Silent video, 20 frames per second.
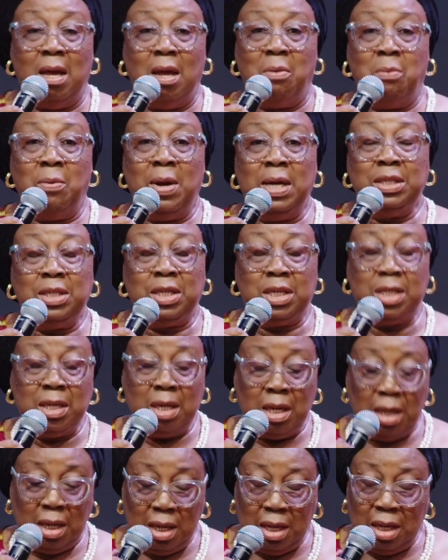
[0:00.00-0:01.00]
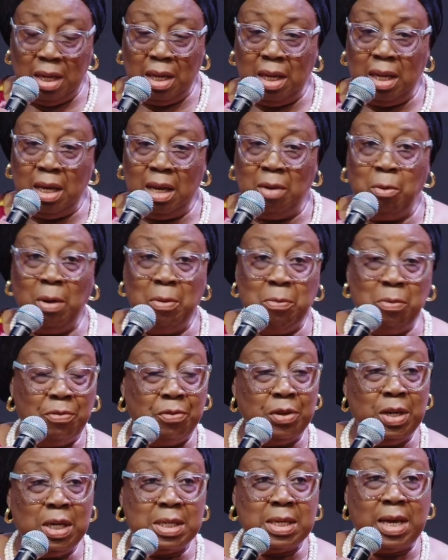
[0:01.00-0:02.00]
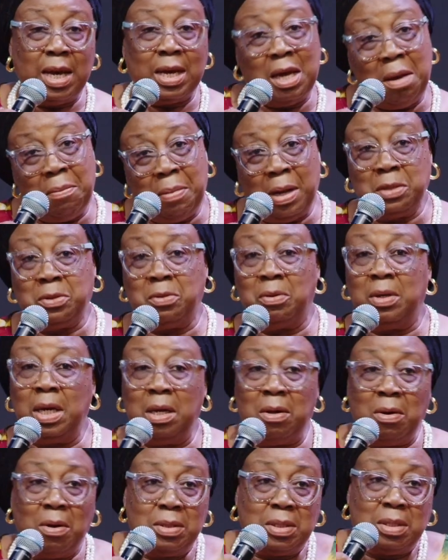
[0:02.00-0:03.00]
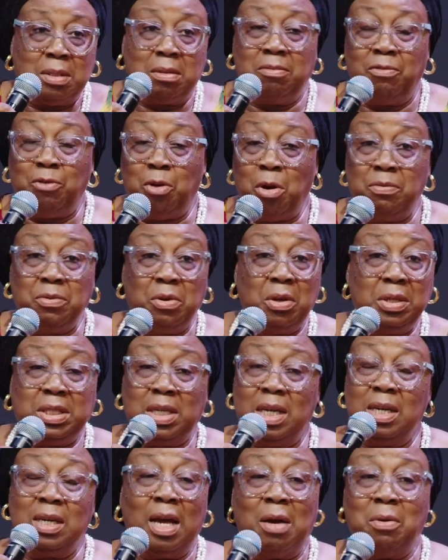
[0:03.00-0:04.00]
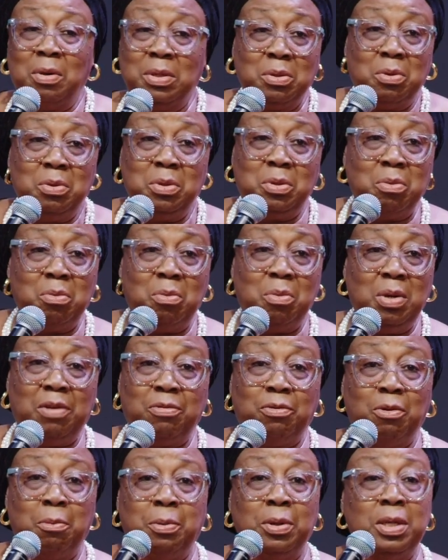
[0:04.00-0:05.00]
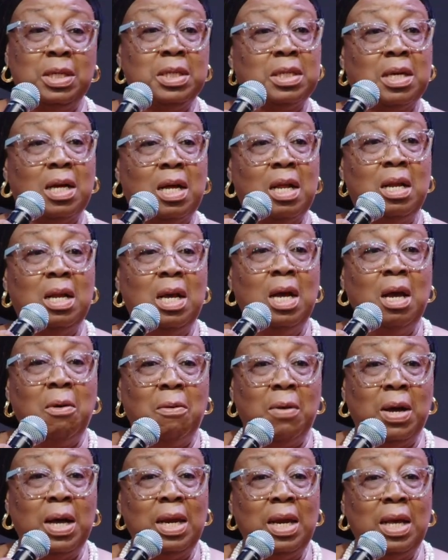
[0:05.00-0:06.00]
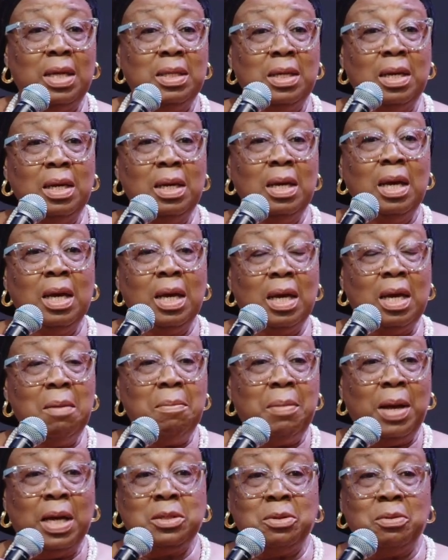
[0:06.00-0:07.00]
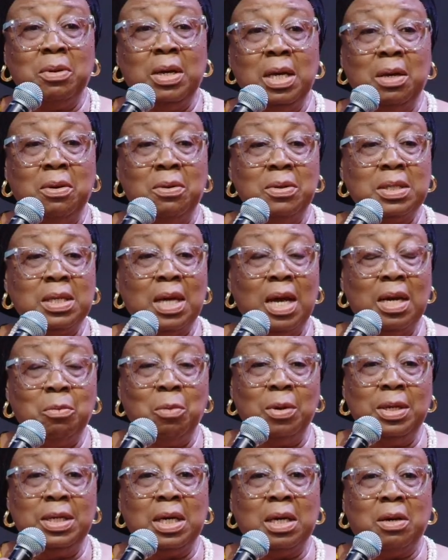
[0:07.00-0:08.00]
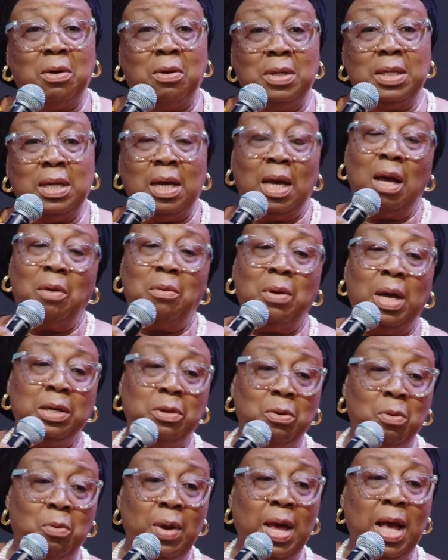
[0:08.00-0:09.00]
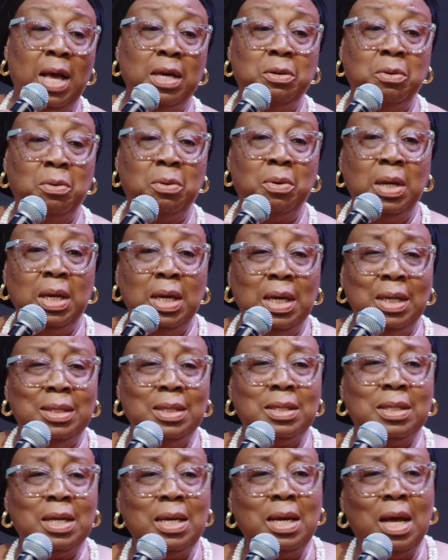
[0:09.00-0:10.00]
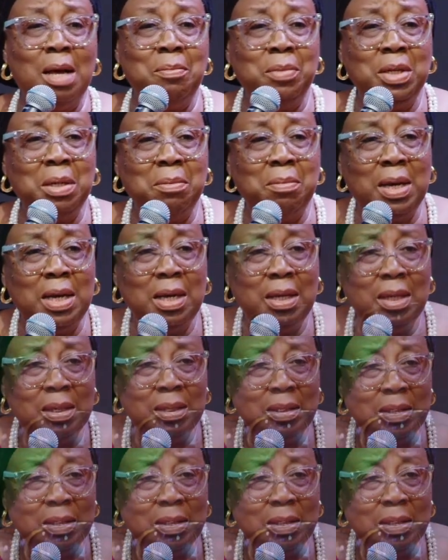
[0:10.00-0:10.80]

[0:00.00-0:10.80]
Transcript: When we finished, I came back to Lagos. Governor changed. I wasn't going to wait for political wahala there. Came back to Lagos, and one day called her, how are you? Where are you? She said, I'm in my